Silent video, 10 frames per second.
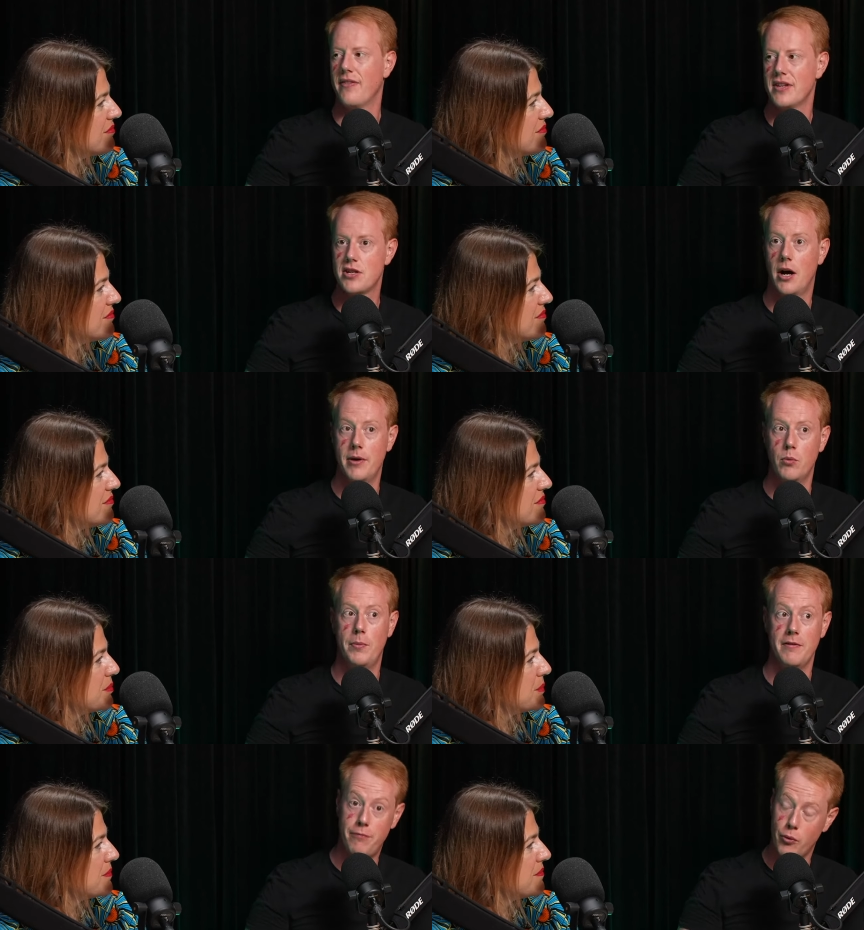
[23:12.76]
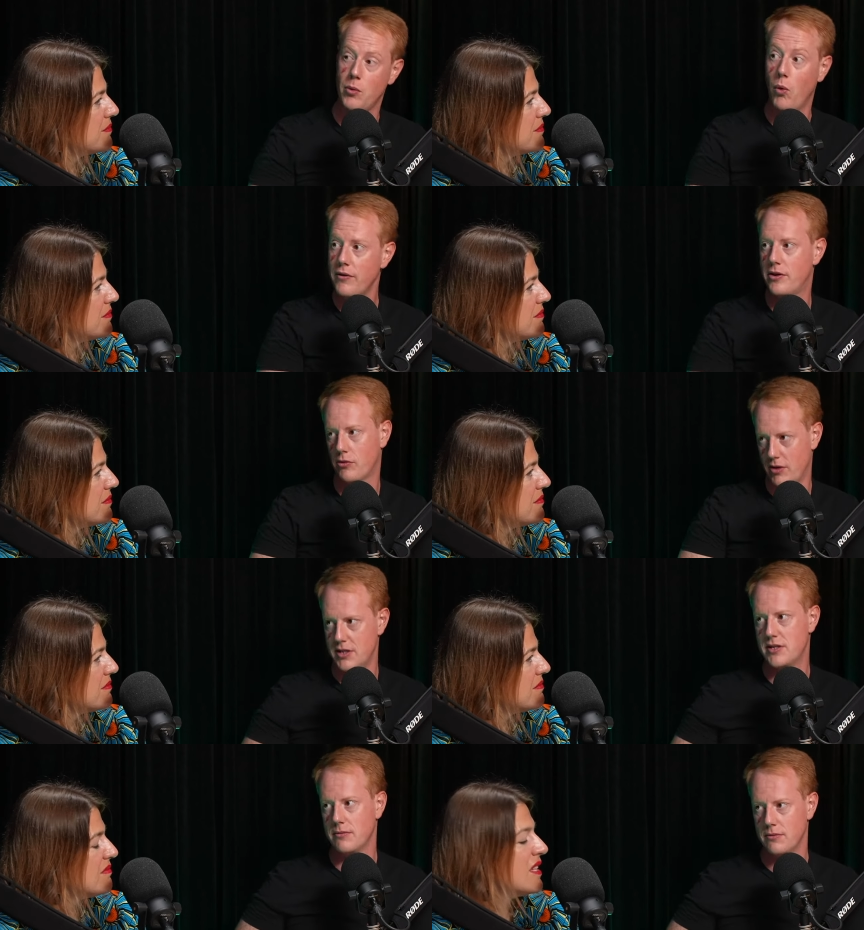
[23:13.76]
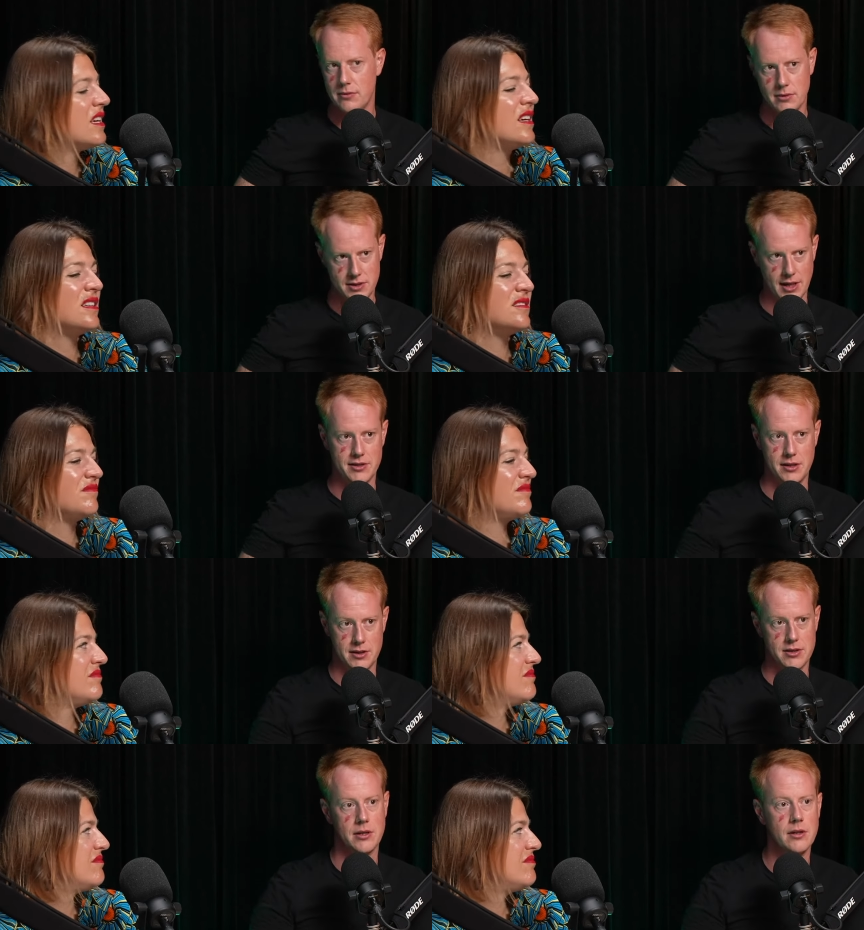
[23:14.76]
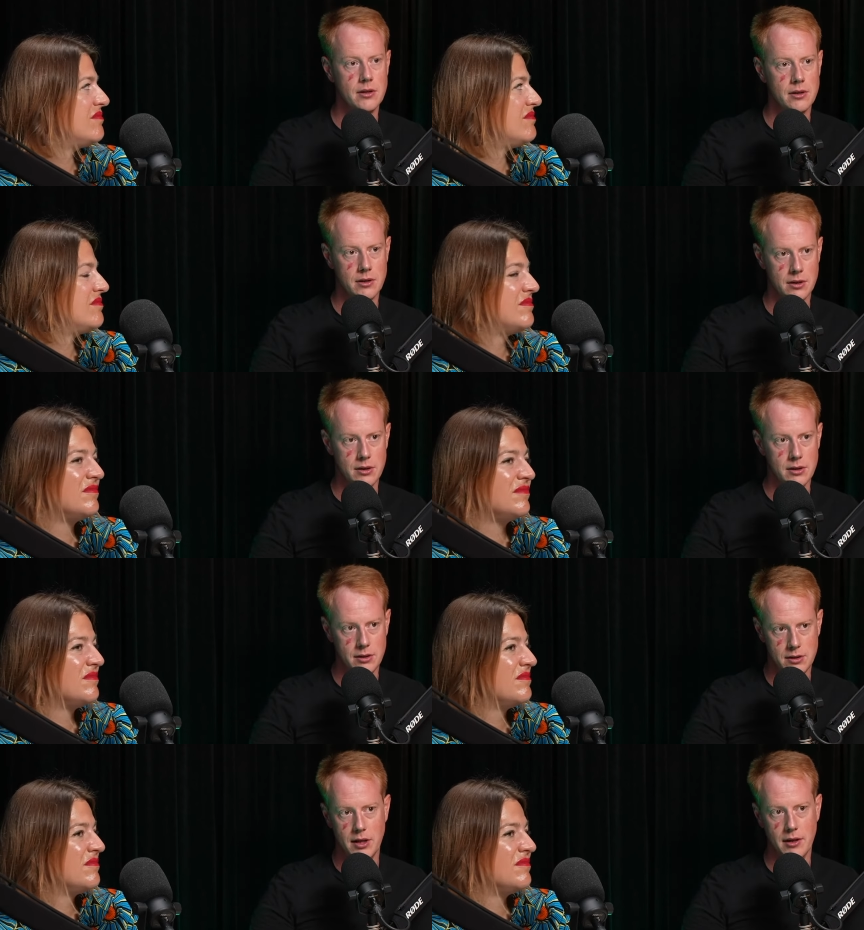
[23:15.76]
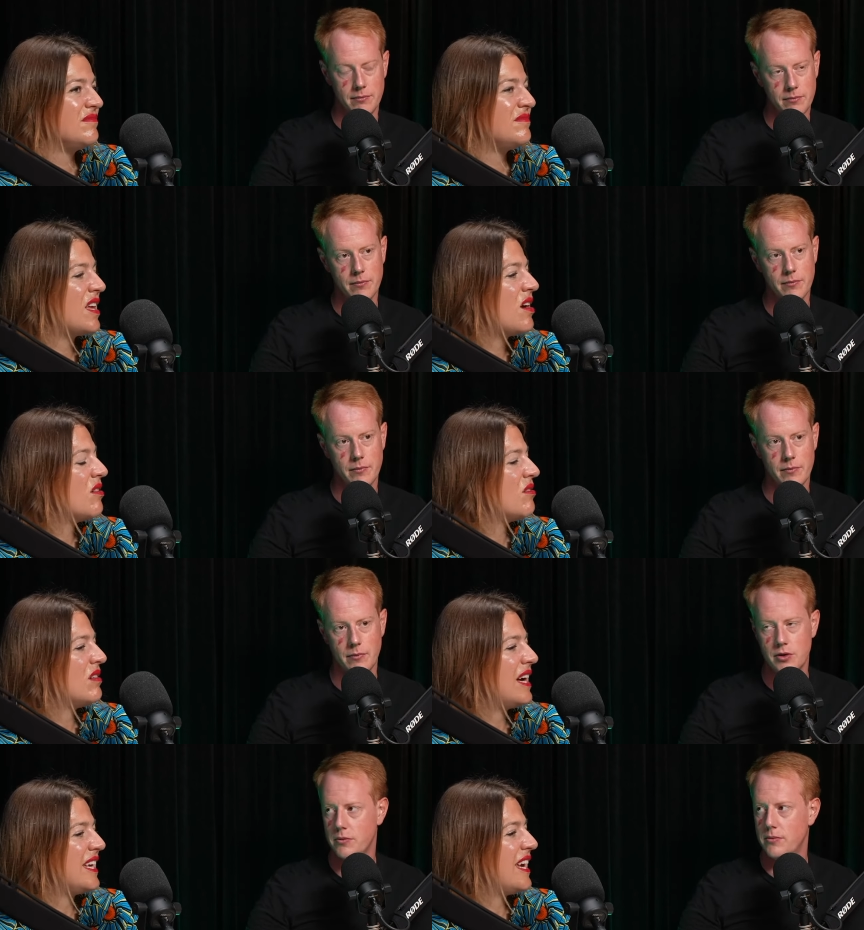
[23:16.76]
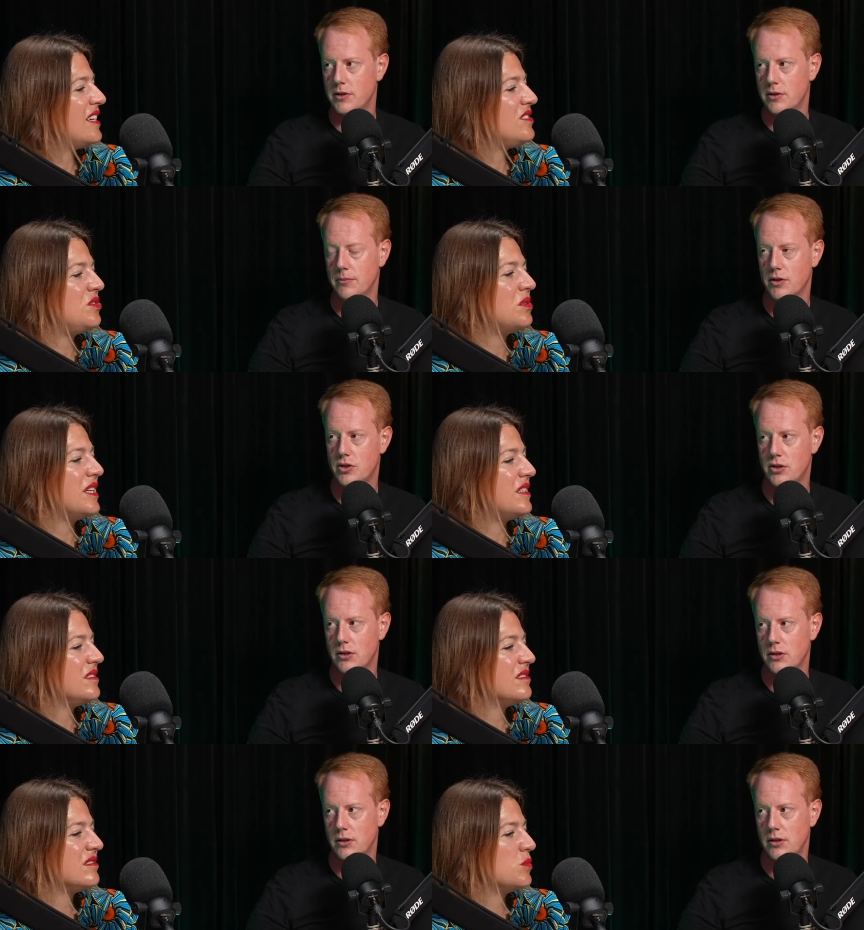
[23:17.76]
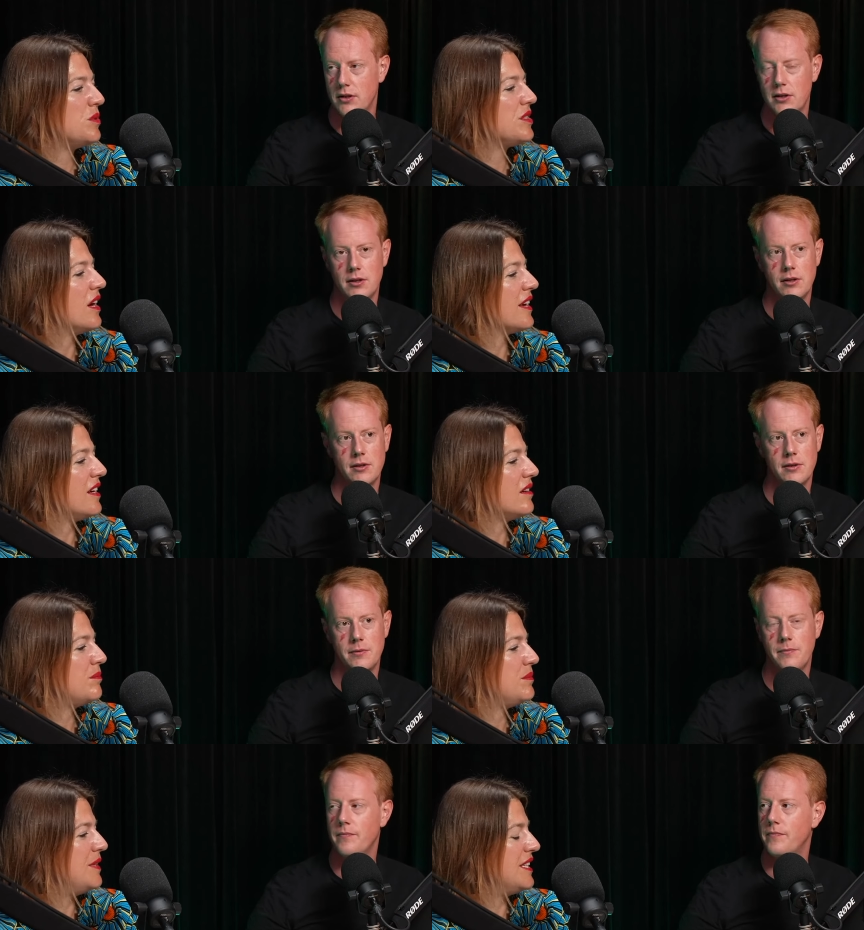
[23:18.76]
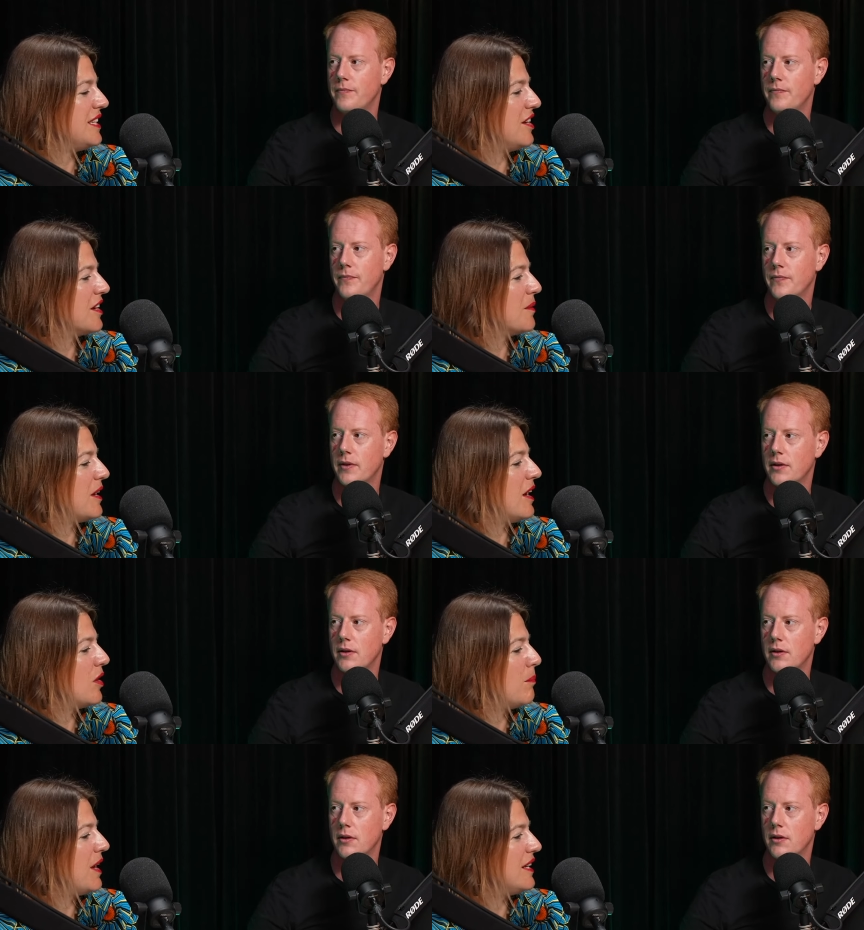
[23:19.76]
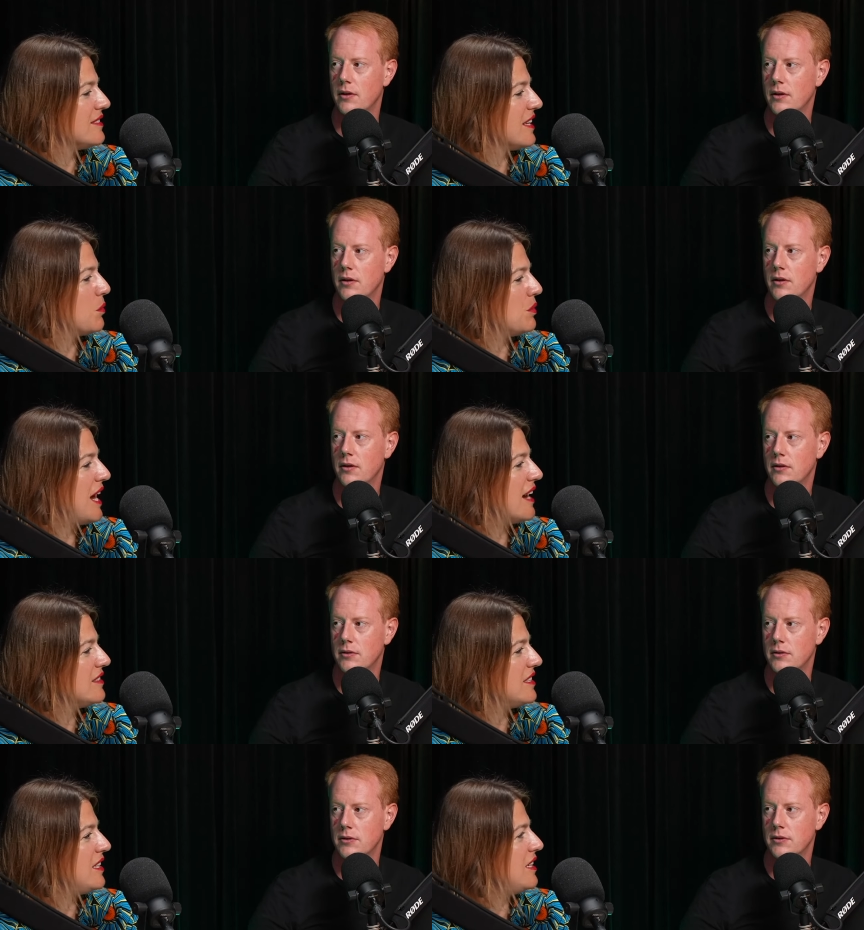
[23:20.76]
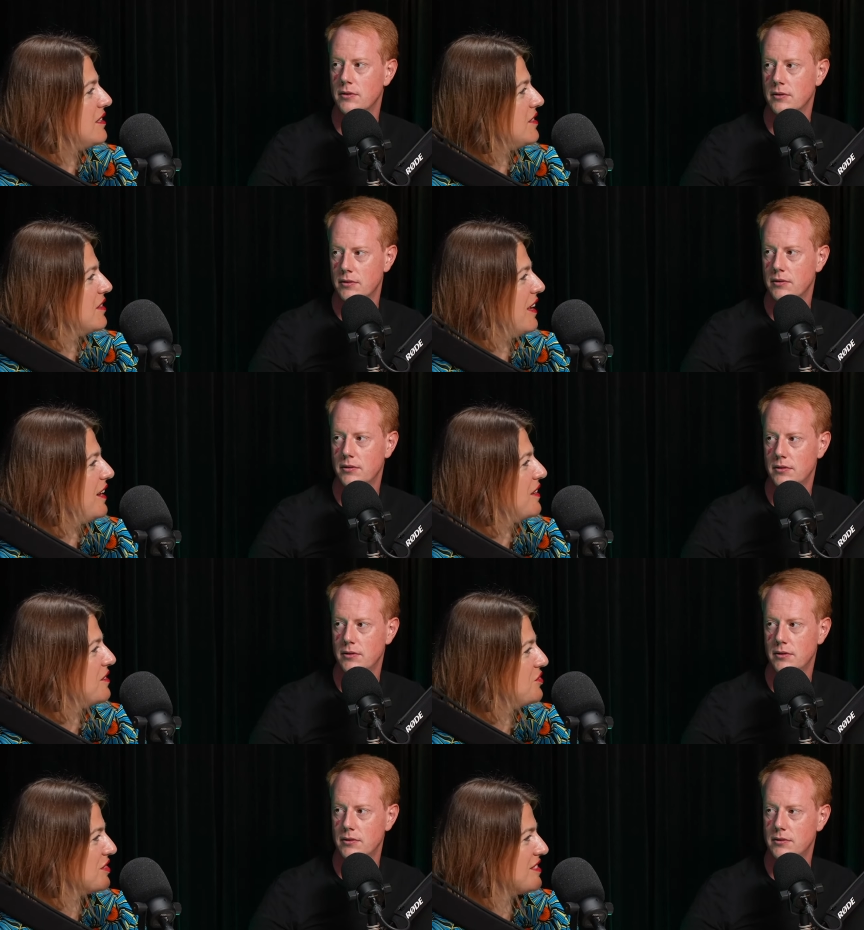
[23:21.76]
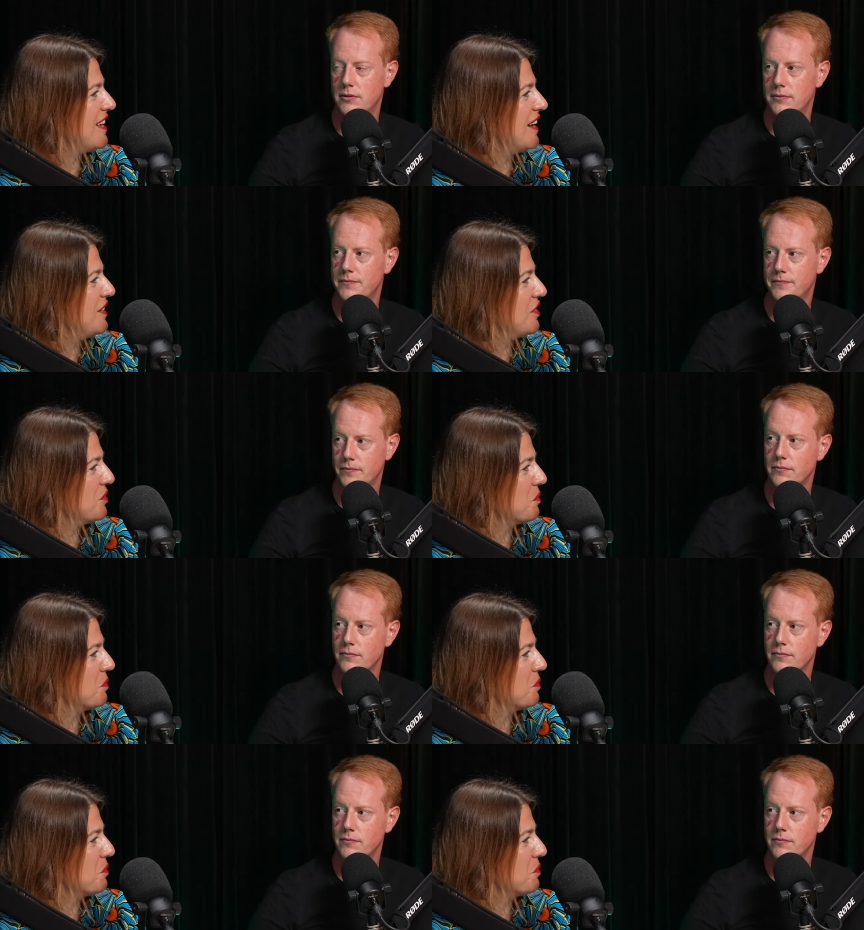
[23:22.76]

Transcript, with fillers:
Speaker 1: this time it will be forty one degrees oh. Celsius. Oh, that's too much. Yeah. No. Which would can't do, do it.
Speaker 2: We were talking, me and Tarek, about how our bodies like react to heat, like mm-hmm. just not in a good